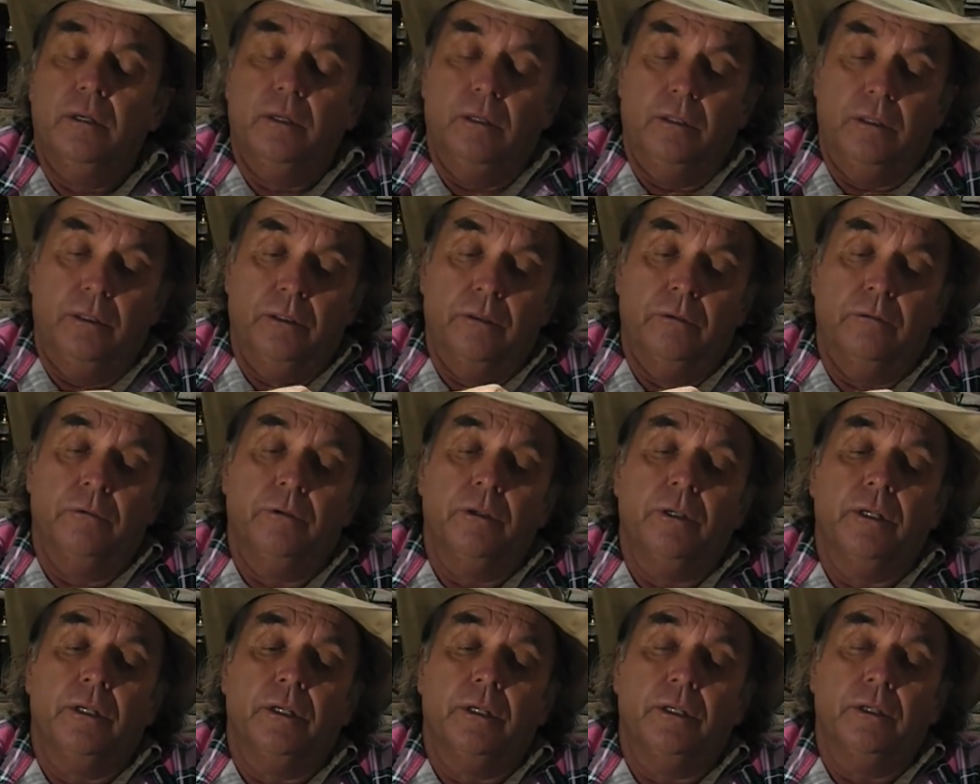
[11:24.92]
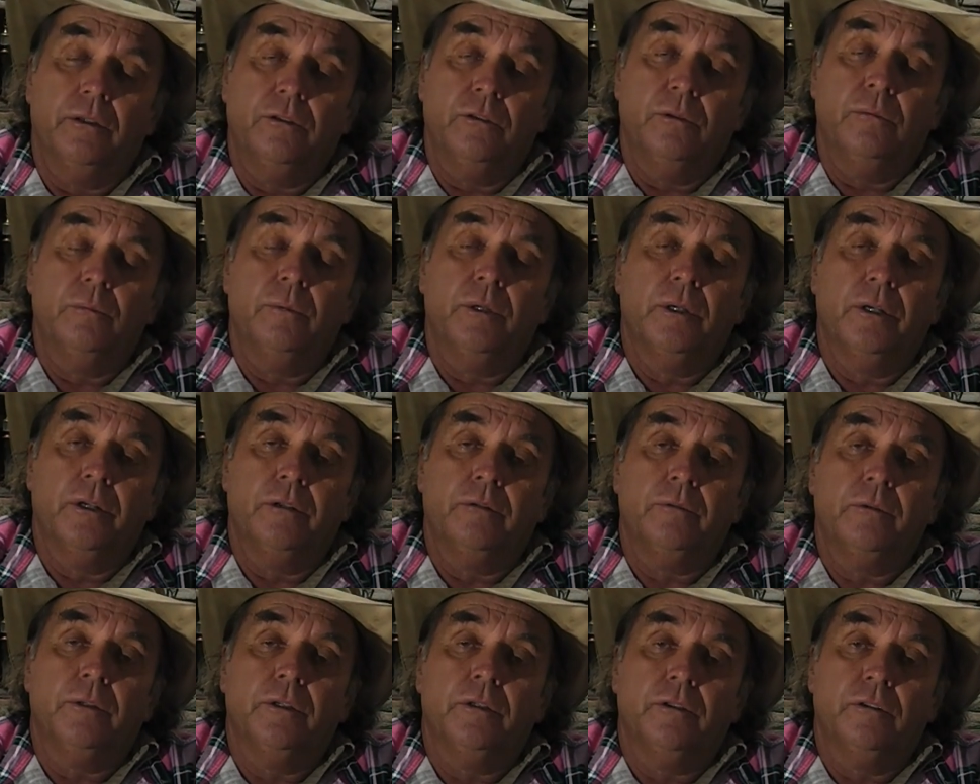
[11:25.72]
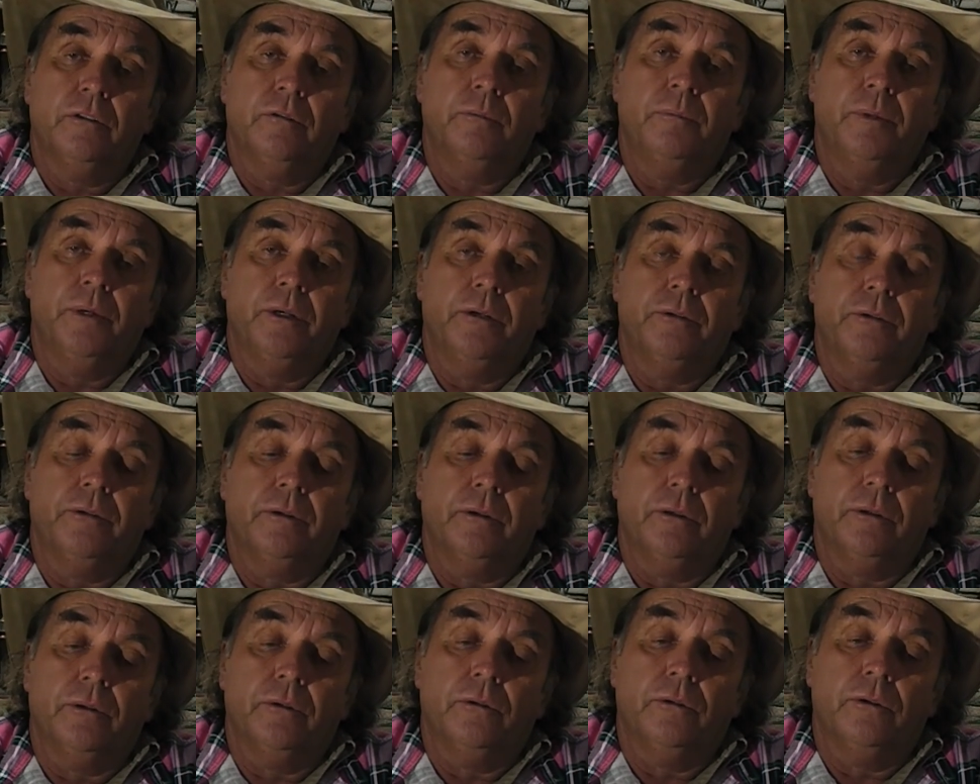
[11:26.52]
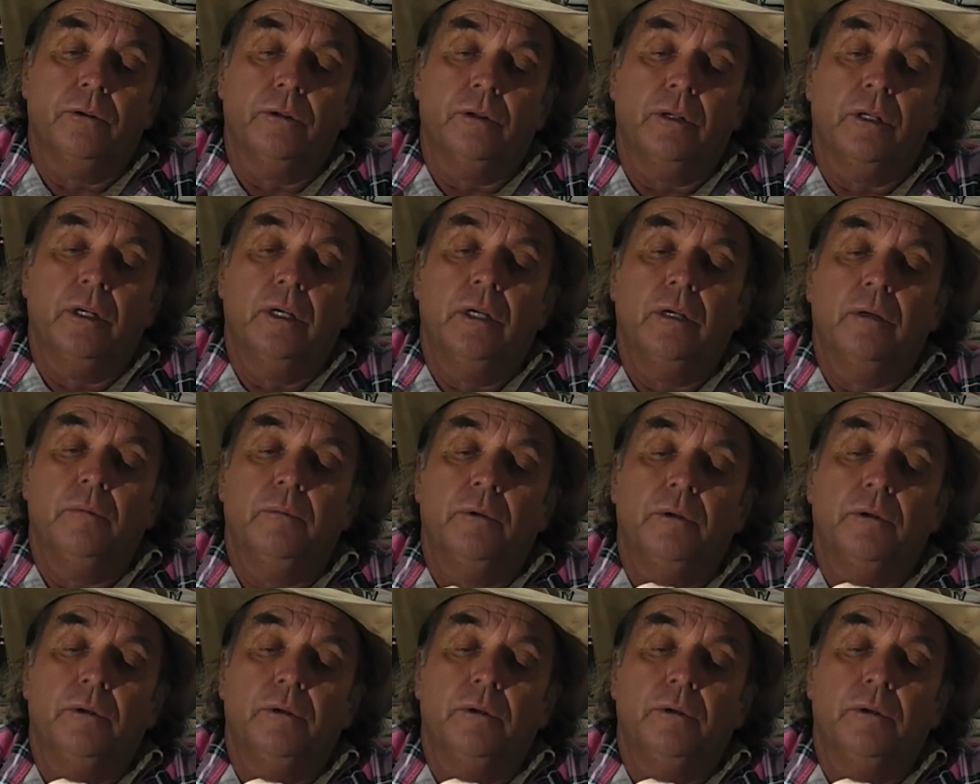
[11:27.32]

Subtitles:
in and around engine bays where there's petrol and oil,